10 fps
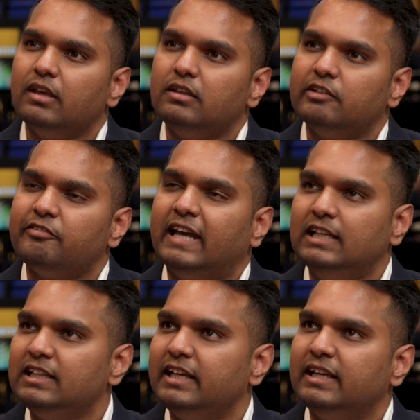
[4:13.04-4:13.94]
the
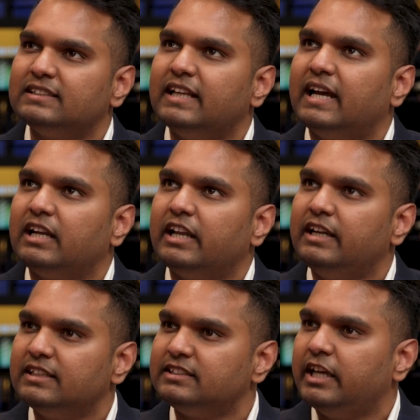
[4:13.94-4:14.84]
final thing is that
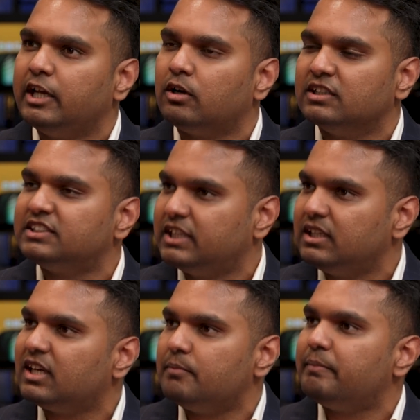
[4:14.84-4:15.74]
it is a
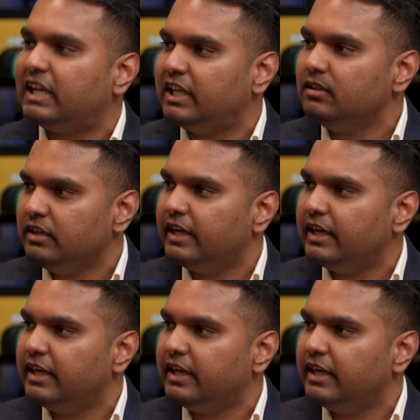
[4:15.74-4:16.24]
constant companion.